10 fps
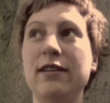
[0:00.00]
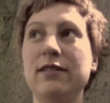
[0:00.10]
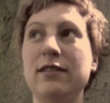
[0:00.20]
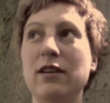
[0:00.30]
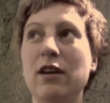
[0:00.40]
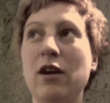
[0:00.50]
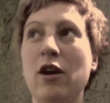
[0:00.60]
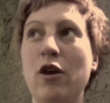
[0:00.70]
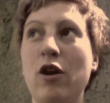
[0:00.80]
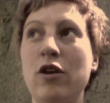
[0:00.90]
and
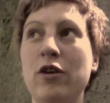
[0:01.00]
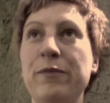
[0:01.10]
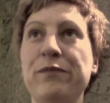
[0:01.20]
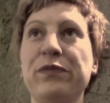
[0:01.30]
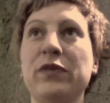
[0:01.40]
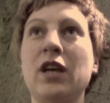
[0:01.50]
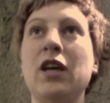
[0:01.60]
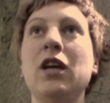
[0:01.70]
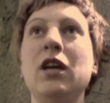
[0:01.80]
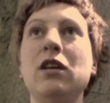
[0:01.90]

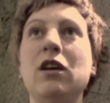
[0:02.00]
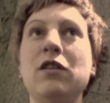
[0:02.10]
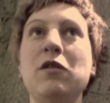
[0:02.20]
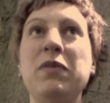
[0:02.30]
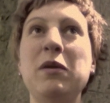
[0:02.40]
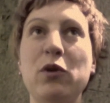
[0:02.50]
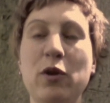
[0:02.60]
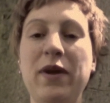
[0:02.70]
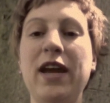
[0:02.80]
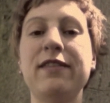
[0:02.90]
the
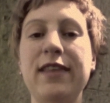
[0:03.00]
people back